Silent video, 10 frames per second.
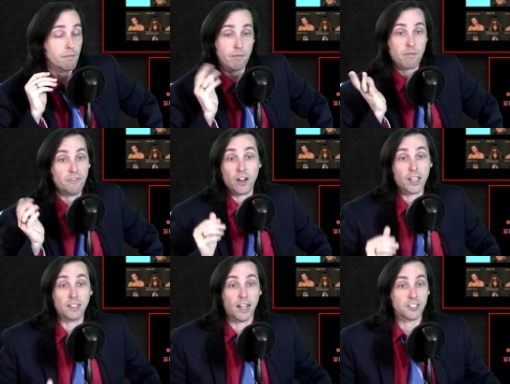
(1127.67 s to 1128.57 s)

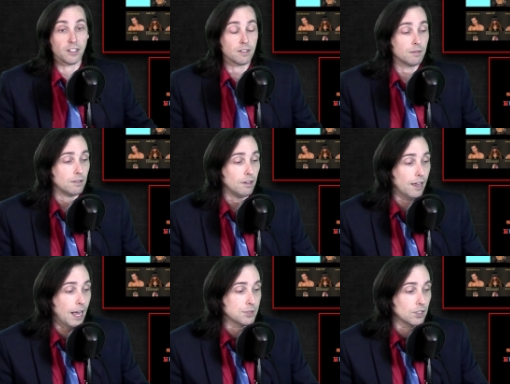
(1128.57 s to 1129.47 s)
Fucking legend.
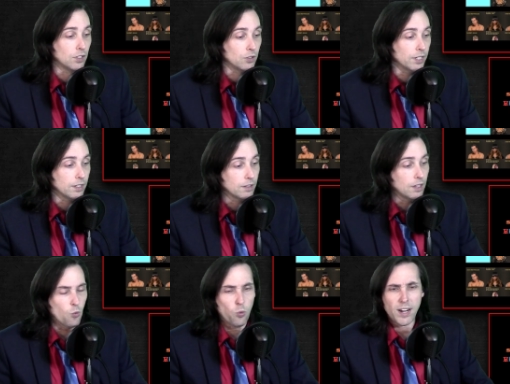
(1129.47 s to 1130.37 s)
Absolutely.
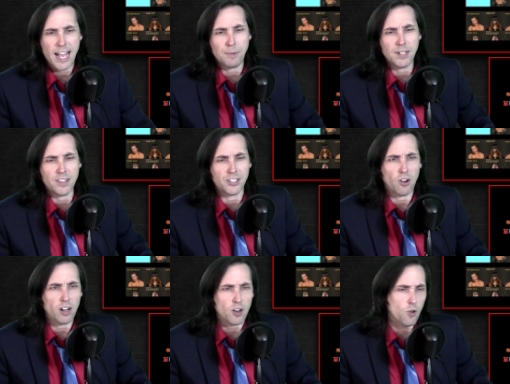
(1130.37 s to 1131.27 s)
What happened to the
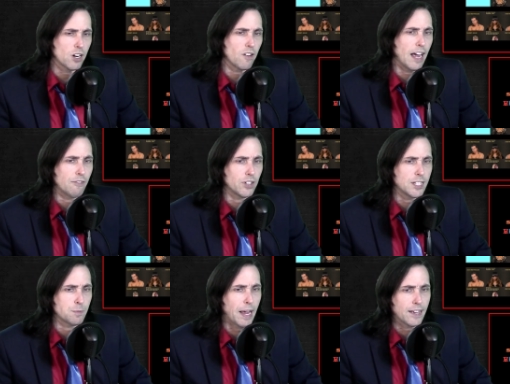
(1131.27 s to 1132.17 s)
Dark Order after
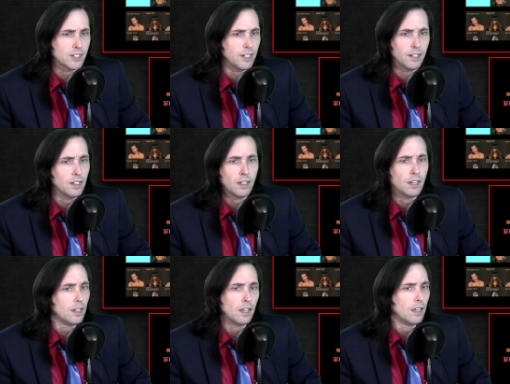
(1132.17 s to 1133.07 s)
his passing?
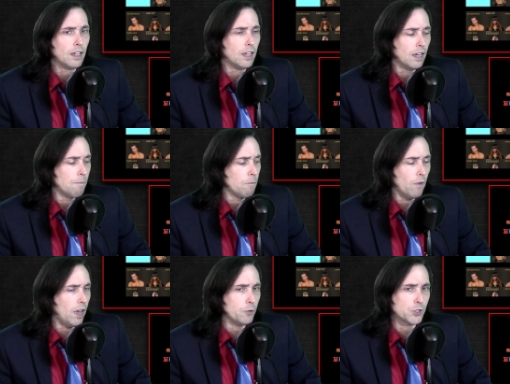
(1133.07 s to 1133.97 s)

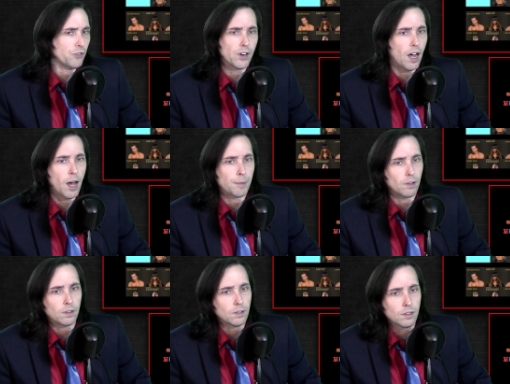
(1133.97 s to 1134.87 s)
It was
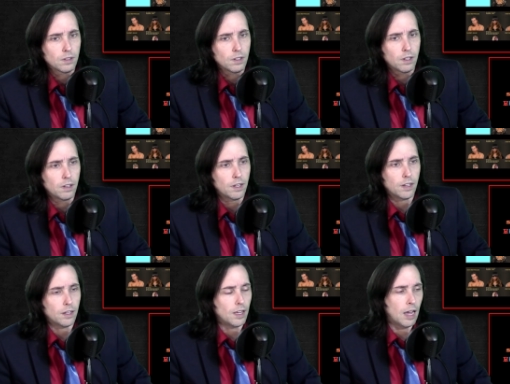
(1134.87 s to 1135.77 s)
phenomenal.
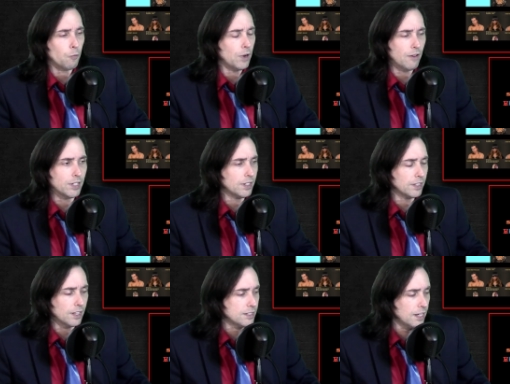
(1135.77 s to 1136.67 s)
Everything
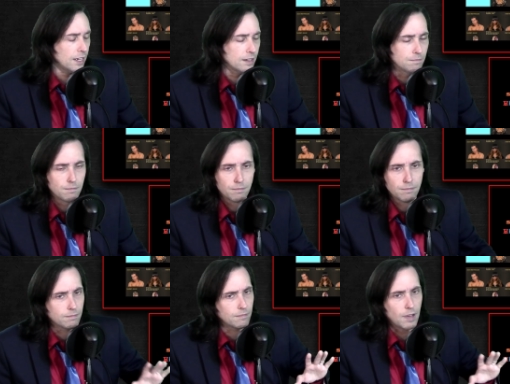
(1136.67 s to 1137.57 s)
they did,
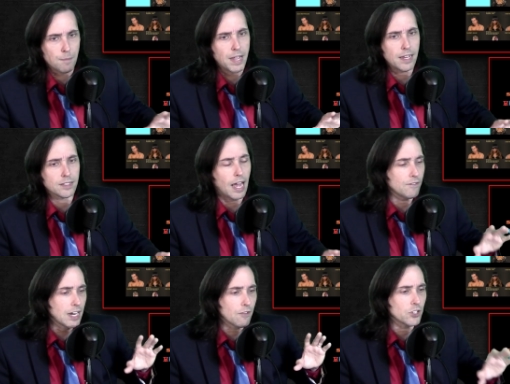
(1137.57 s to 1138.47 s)
amazing. I've
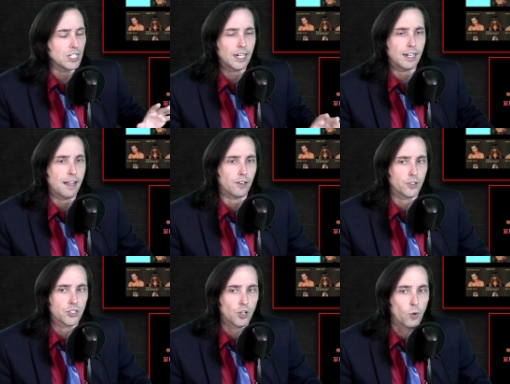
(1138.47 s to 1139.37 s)
never seen it handled
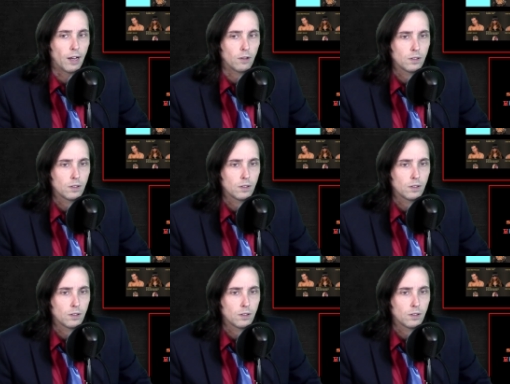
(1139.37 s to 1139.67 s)
so well.